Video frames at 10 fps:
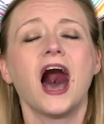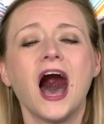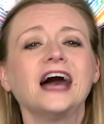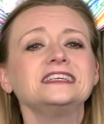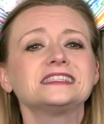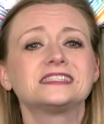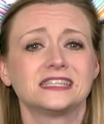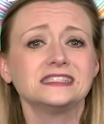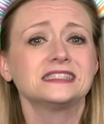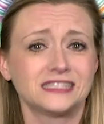I
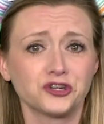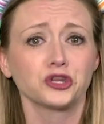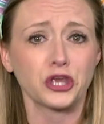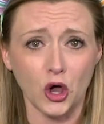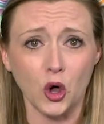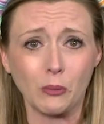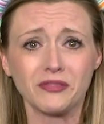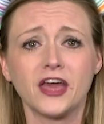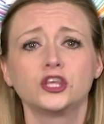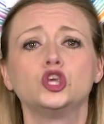sincerely hope
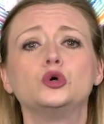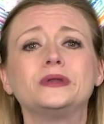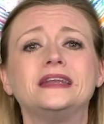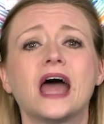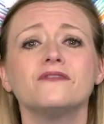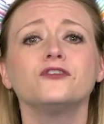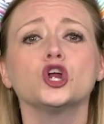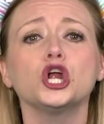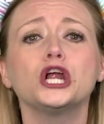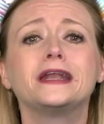that you
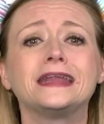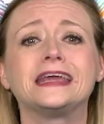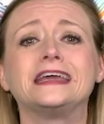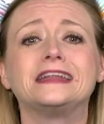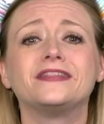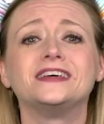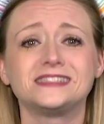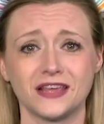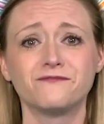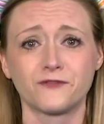never need this
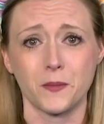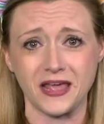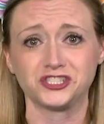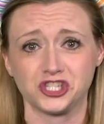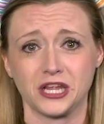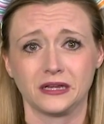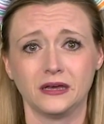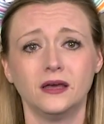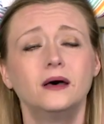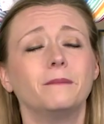information.
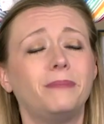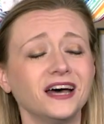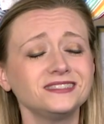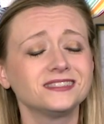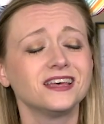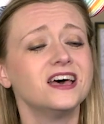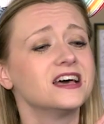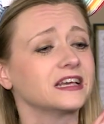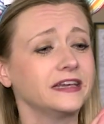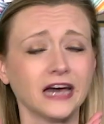But
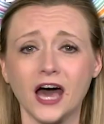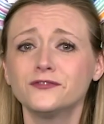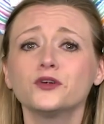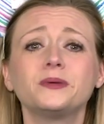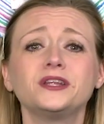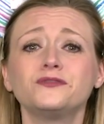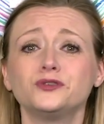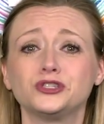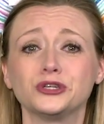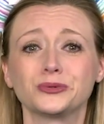God forbid if
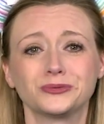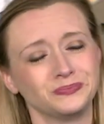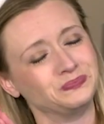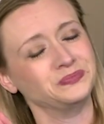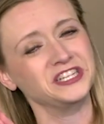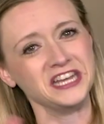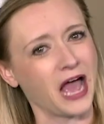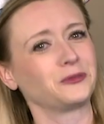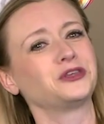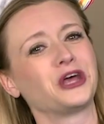you do.
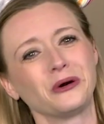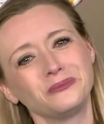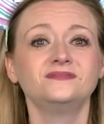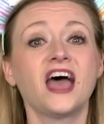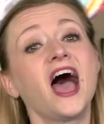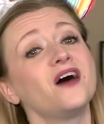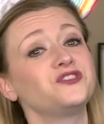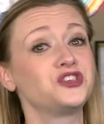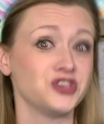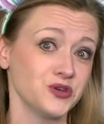Now you know.
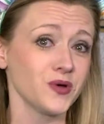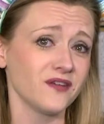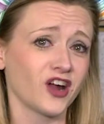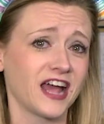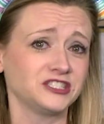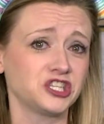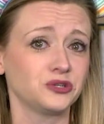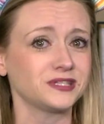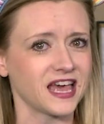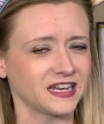Have you ever had to
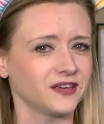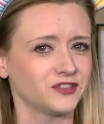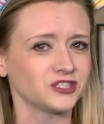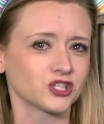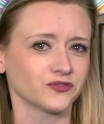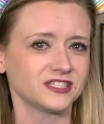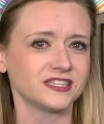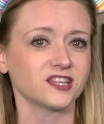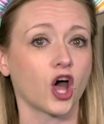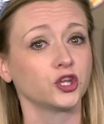use any of these
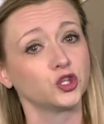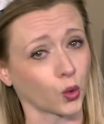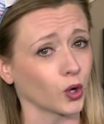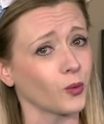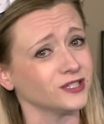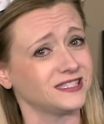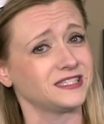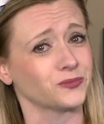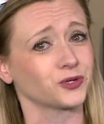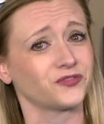services on your Walt
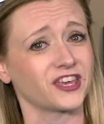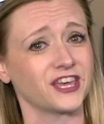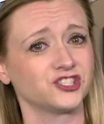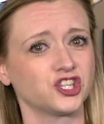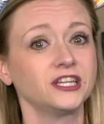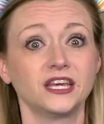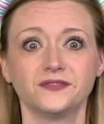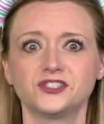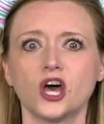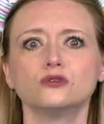Disney World vacation?
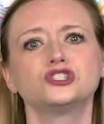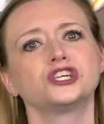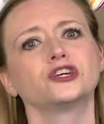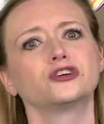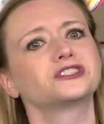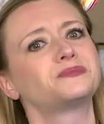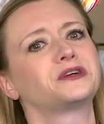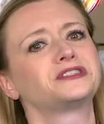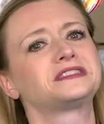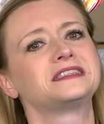If so, share your
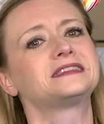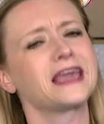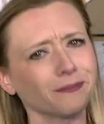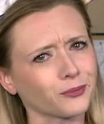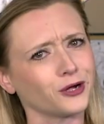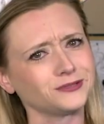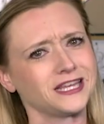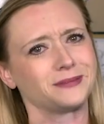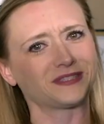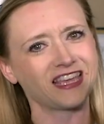experiences and pro
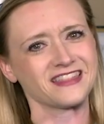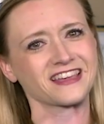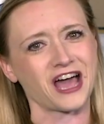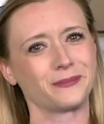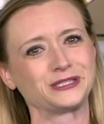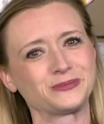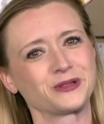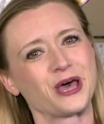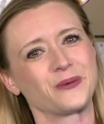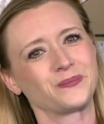tips in the comments below.